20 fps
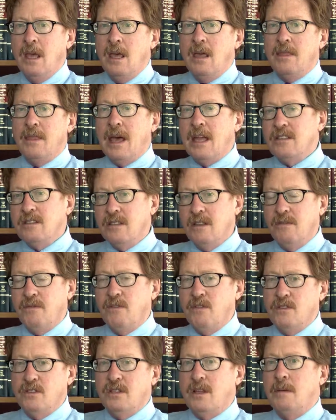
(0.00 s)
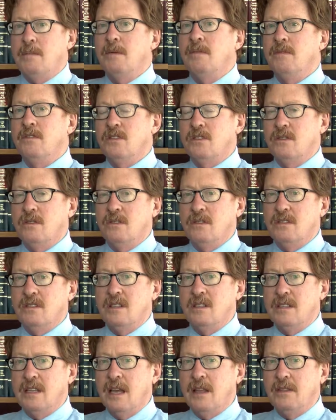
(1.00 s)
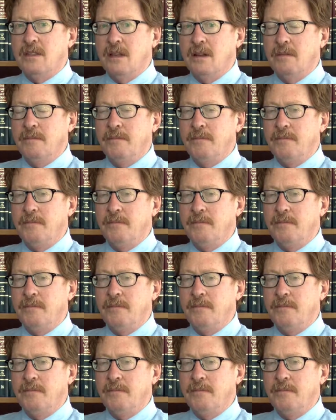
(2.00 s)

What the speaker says: That's the first type of insurance that's out there.